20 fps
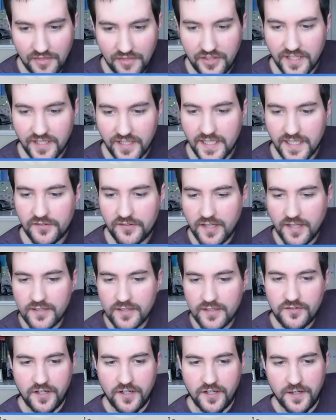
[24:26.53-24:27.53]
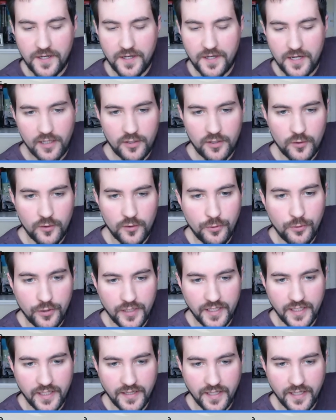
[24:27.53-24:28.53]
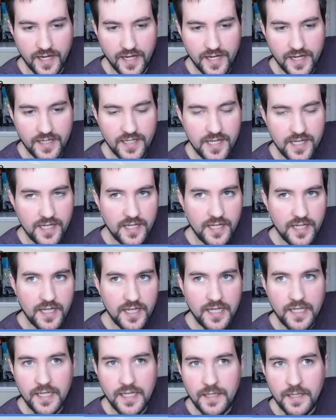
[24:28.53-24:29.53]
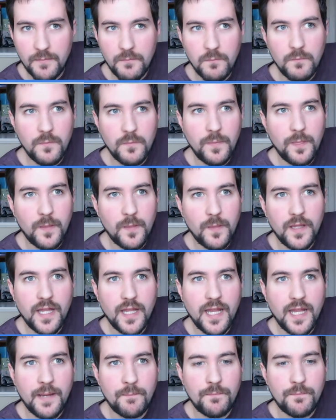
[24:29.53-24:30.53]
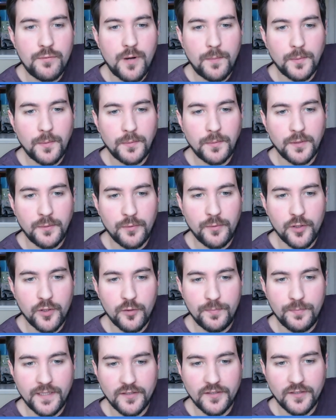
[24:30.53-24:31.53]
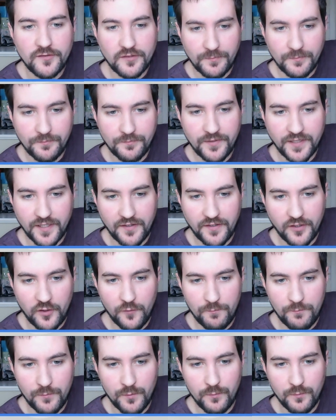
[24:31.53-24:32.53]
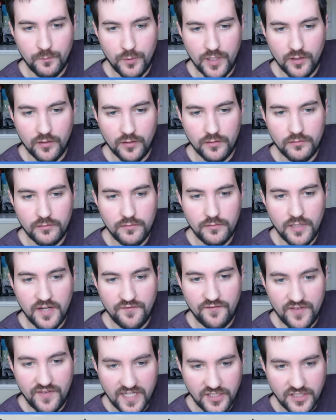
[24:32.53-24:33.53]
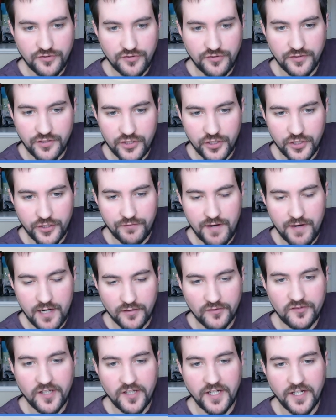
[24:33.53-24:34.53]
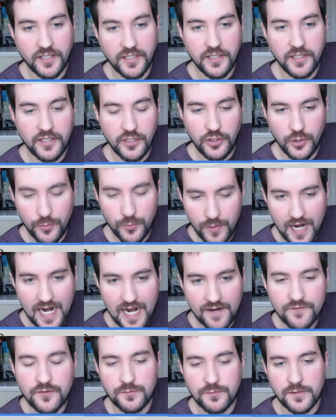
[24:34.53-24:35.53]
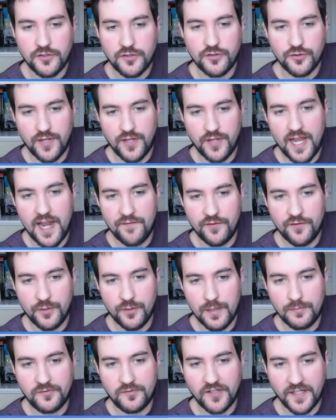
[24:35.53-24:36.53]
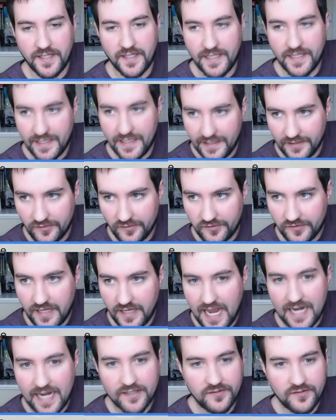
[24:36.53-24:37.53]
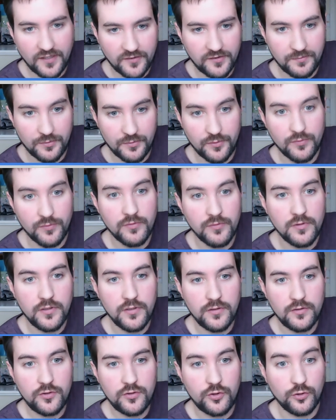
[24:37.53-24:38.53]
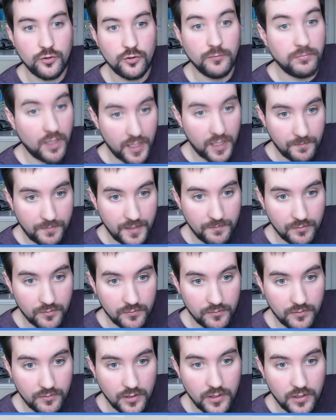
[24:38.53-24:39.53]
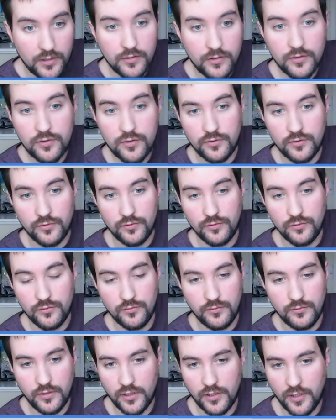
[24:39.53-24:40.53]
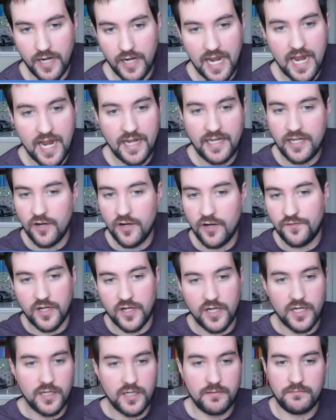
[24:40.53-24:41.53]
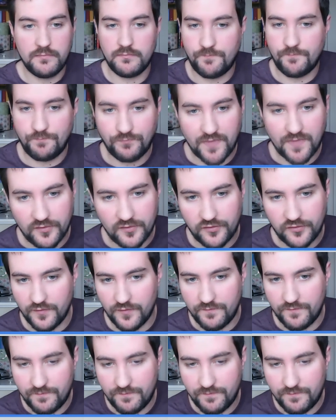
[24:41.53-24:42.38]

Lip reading: that's a good point in that it probably will be something that the government will eventually turn around and say, you have to ensure that every website is accessible to blind people, to any other sort of